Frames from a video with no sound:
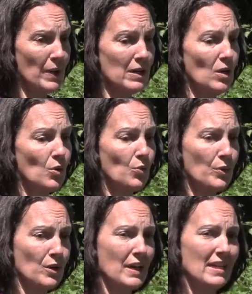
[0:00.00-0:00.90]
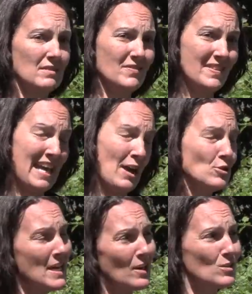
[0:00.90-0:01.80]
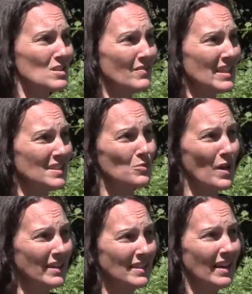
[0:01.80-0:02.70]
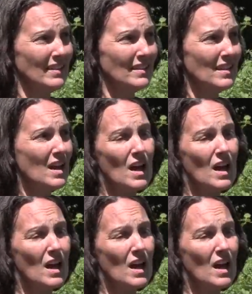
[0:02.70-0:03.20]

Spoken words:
but we're kind of caretakers of it at the Rod and Gun.